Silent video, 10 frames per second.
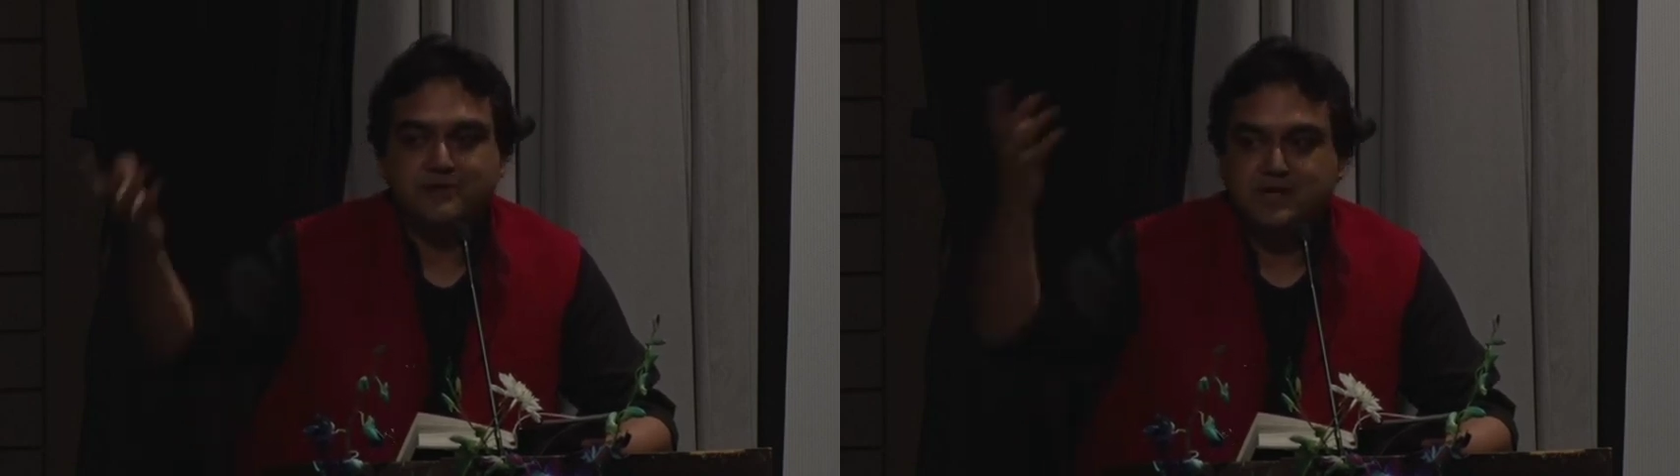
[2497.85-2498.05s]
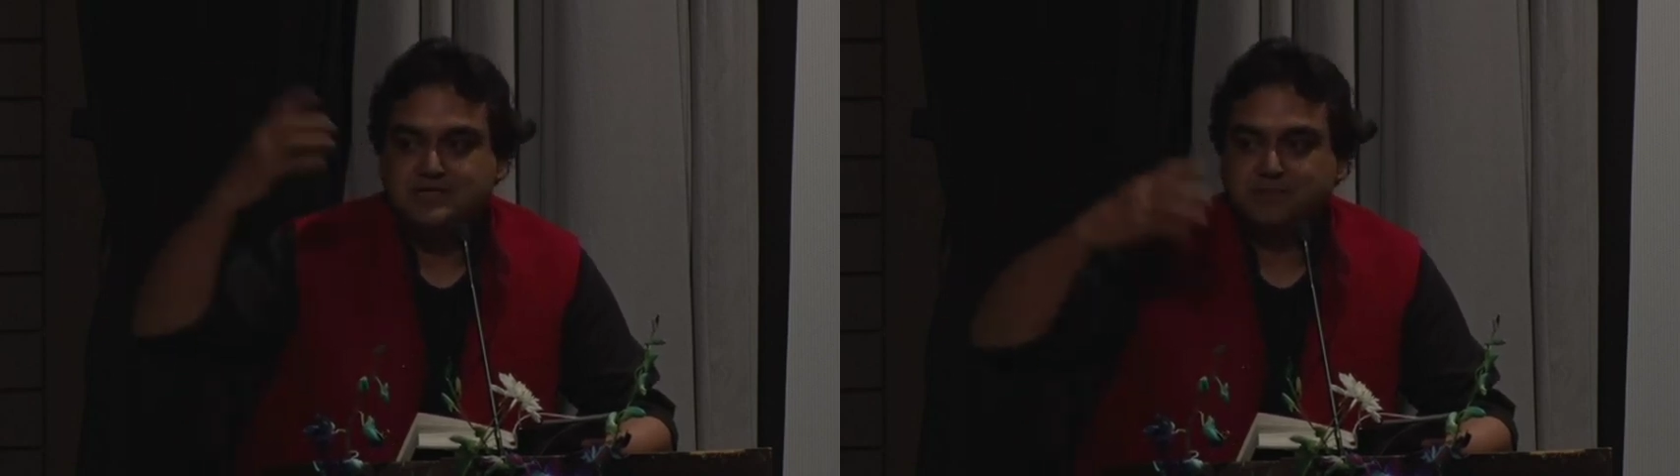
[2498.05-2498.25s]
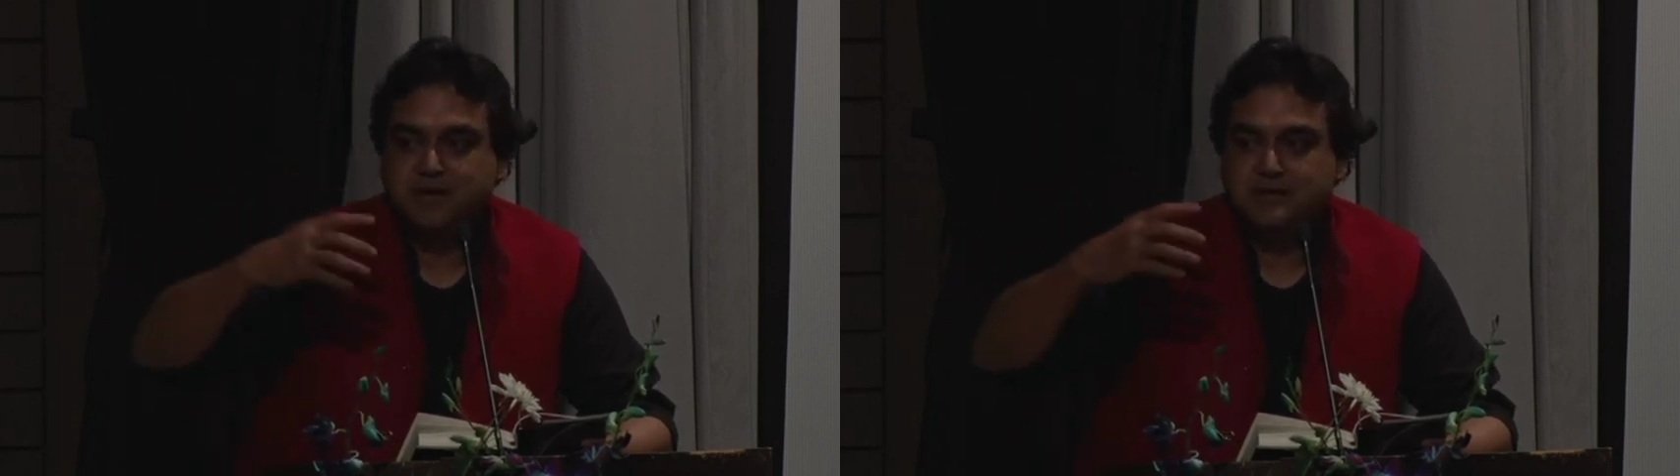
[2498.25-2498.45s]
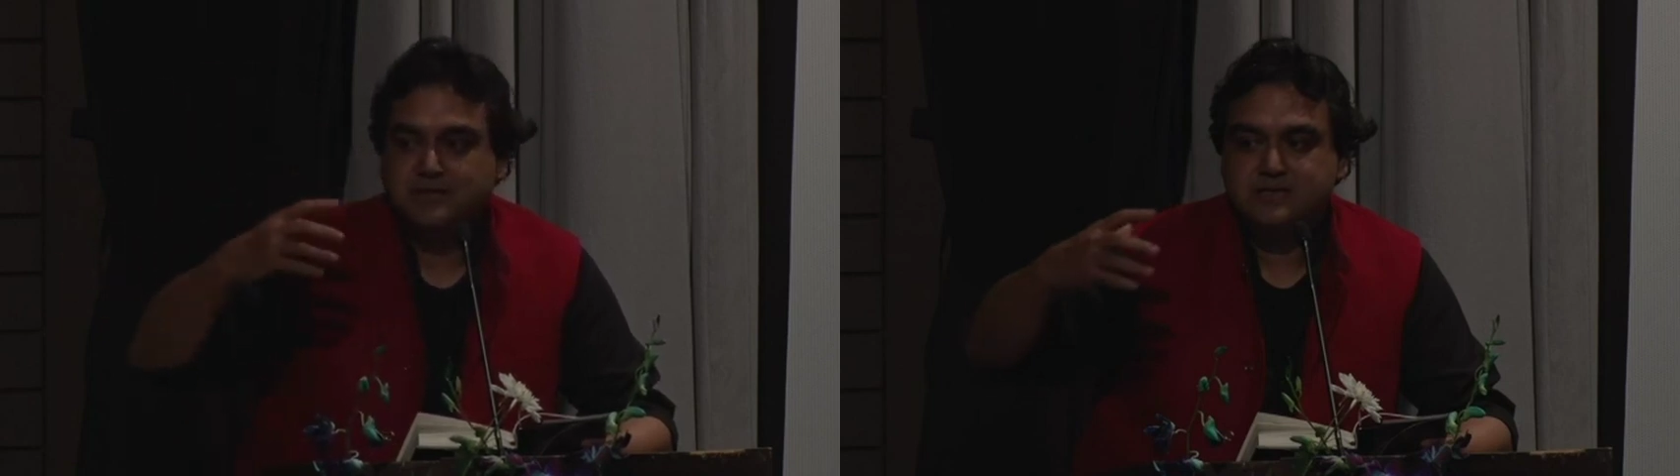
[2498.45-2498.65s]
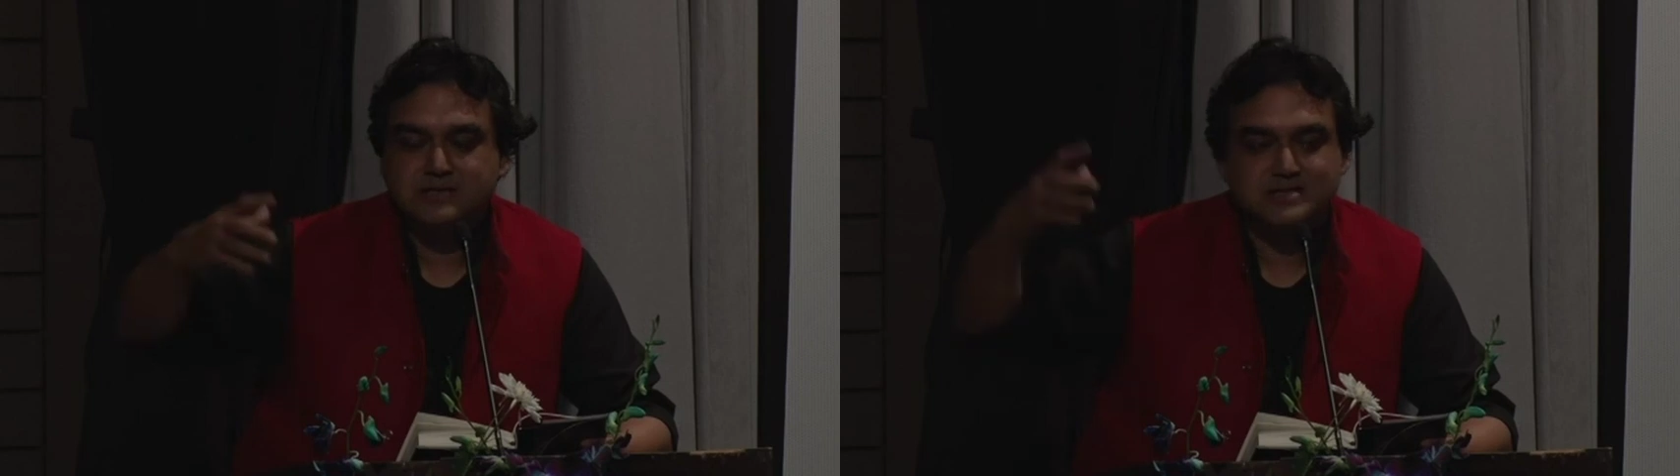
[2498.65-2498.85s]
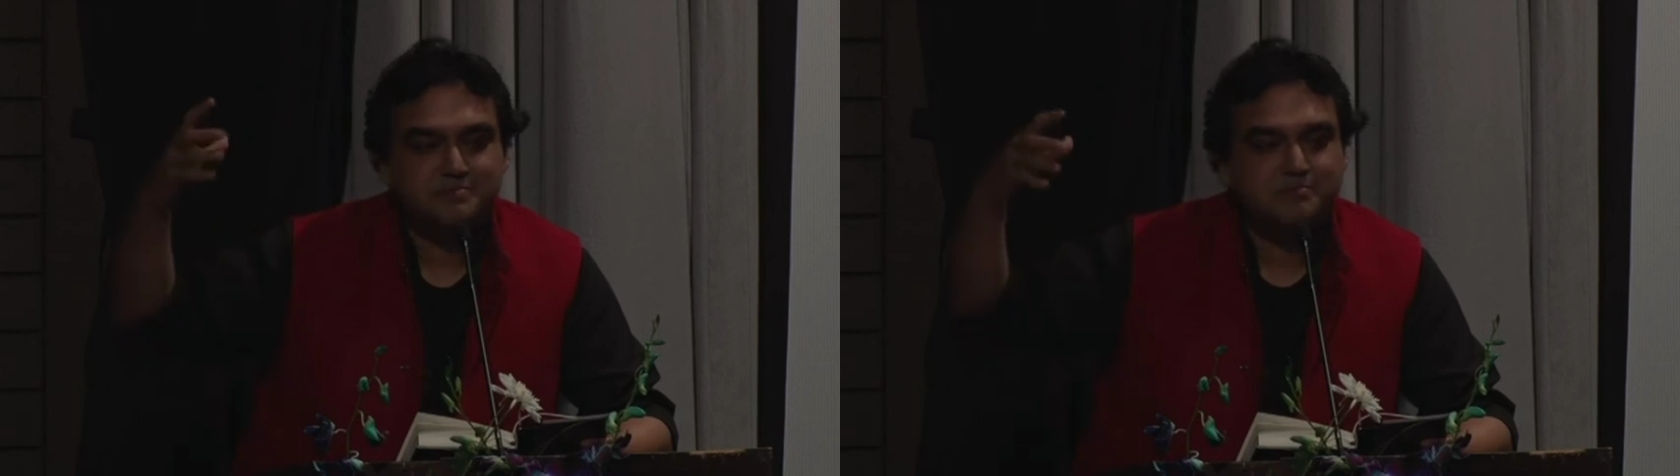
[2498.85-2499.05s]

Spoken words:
transplanted this